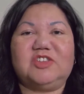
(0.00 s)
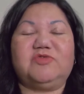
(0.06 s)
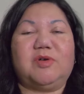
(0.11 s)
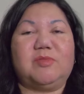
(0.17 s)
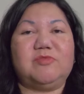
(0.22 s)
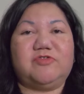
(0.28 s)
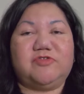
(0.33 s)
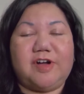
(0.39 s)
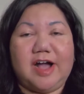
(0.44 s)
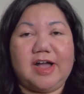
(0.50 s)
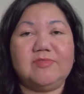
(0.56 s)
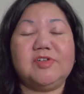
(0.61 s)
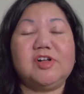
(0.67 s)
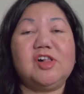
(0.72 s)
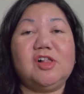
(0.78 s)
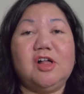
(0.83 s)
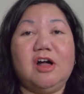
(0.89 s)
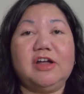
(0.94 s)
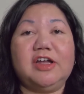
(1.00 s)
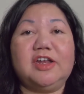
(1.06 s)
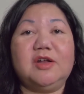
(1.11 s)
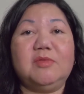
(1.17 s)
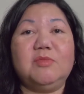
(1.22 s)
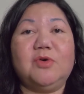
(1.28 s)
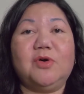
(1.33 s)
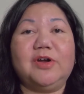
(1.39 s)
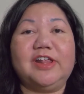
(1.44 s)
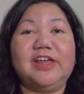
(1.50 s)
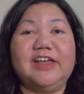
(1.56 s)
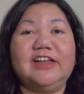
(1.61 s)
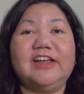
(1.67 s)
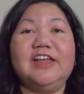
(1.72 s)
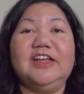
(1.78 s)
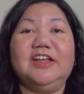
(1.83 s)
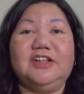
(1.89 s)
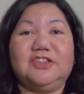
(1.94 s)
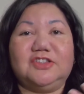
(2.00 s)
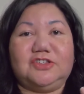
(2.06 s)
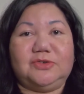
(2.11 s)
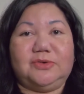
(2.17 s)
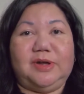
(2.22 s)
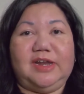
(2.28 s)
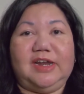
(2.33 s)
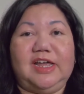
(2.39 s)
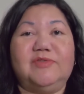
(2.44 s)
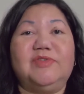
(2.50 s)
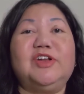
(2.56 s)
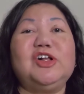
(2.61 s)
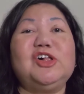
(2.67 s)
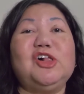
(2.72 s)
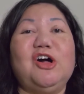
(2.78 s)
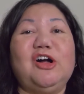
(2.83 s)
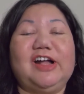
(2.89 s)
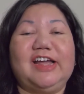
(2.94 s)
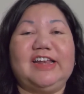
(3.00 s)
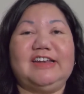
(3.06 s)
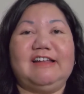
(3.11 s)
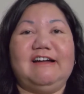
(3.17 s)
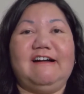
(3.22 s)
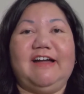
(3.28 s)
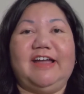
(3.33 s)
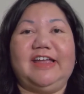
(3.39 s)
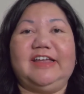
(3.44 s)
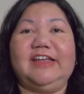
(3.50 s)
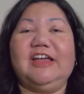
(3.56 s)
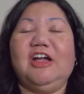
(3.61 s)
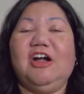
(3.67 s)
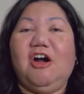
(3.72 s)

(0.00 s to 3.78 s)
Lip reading: from 5 o'clock in the morning to 11 o'clock at night,